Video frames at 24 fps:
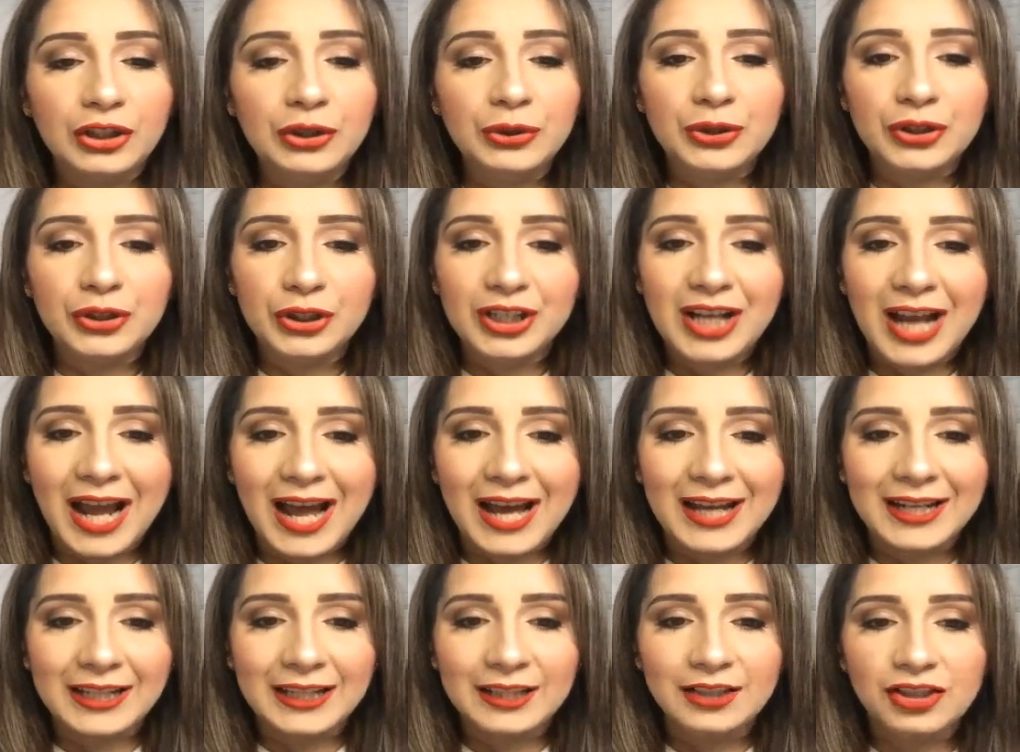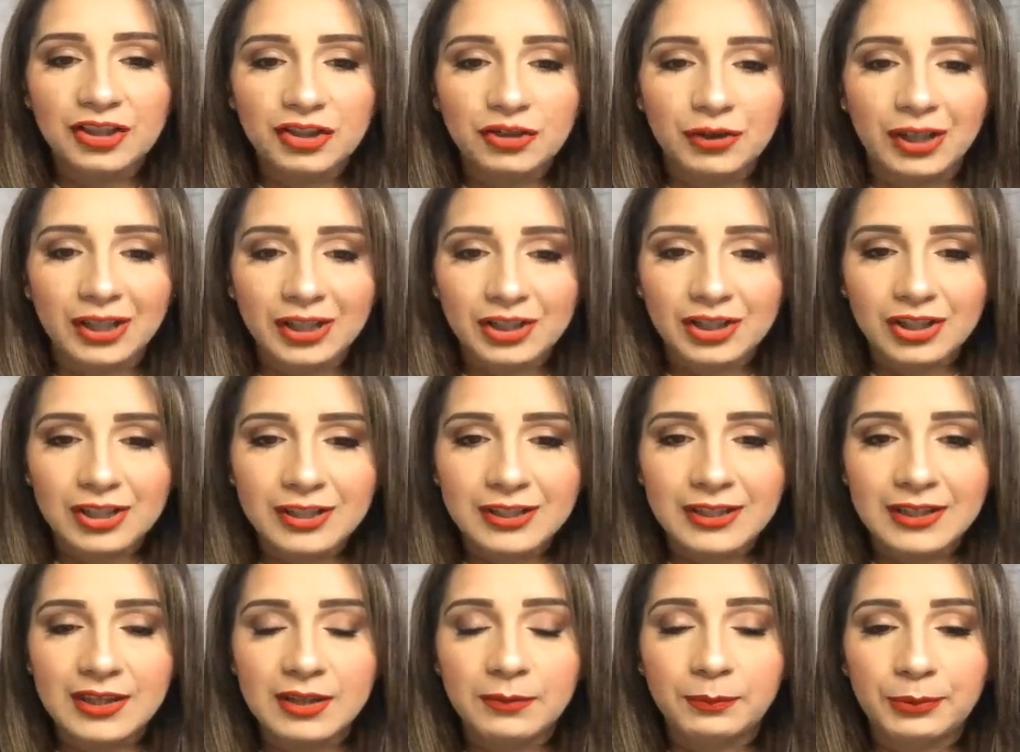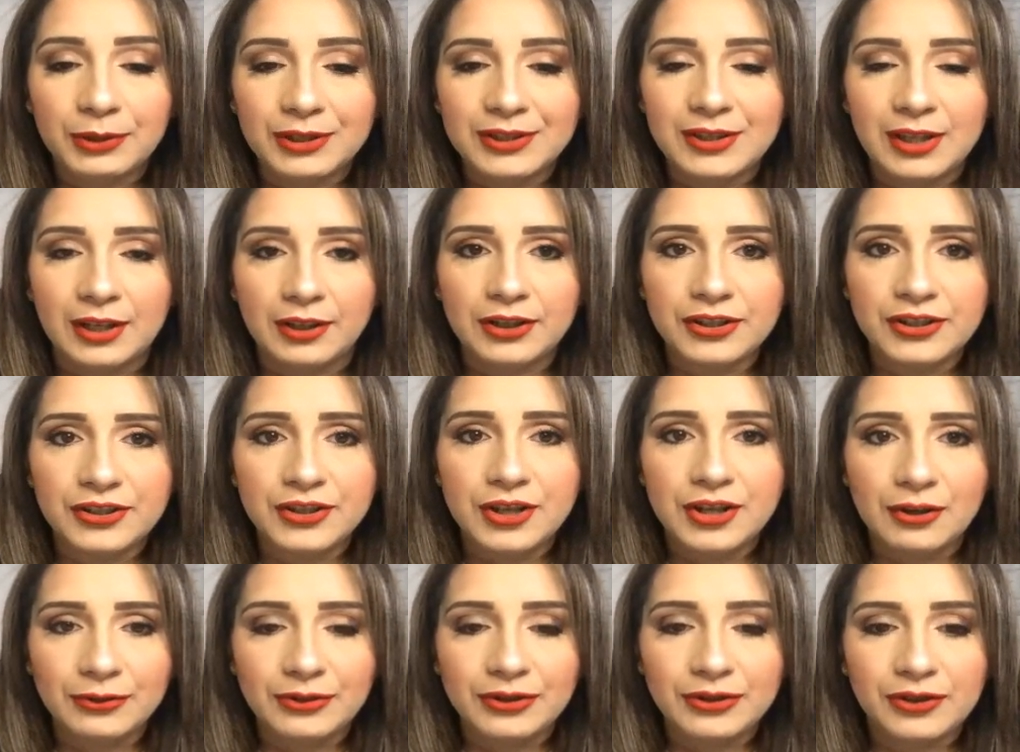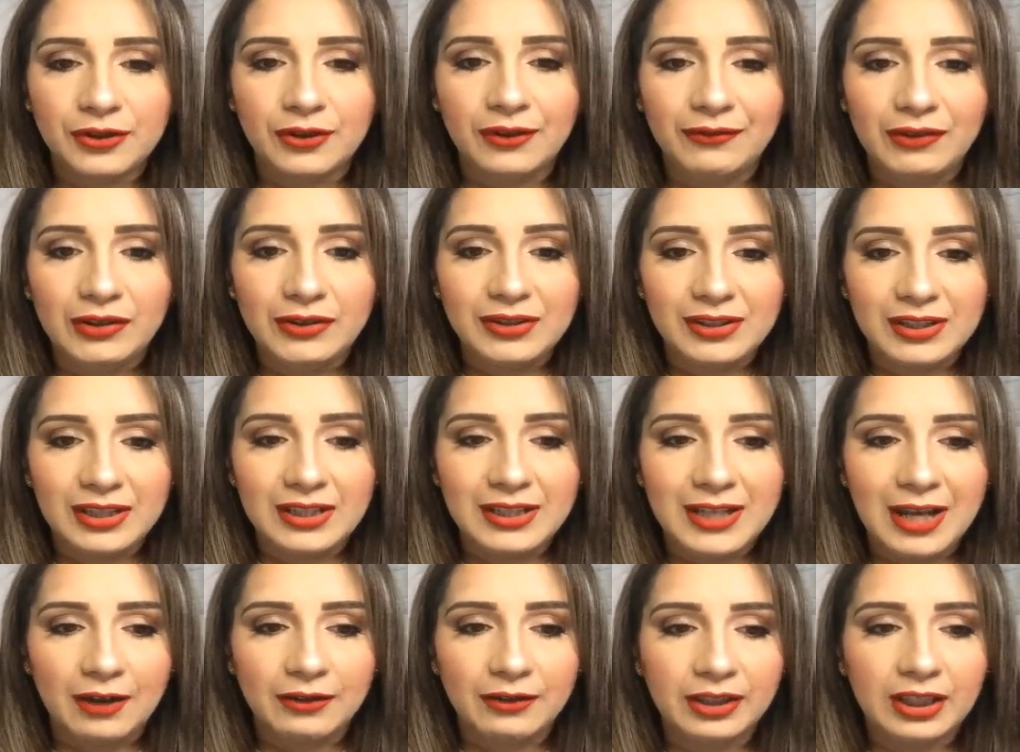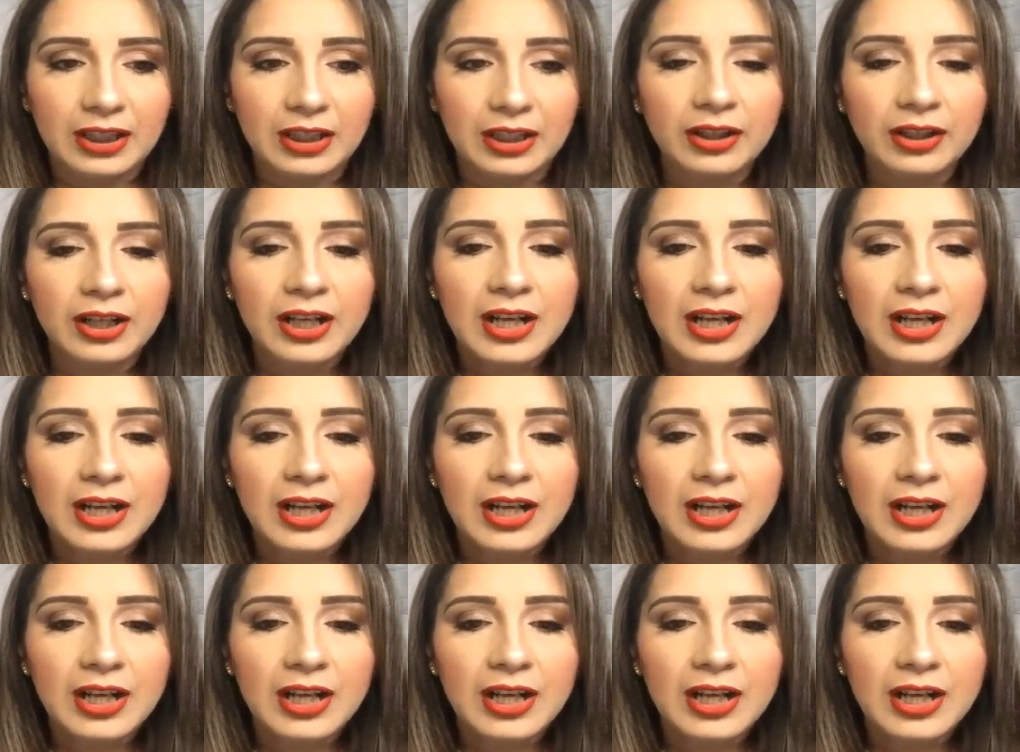could add instructions in the presenter's notes. So if you see down here,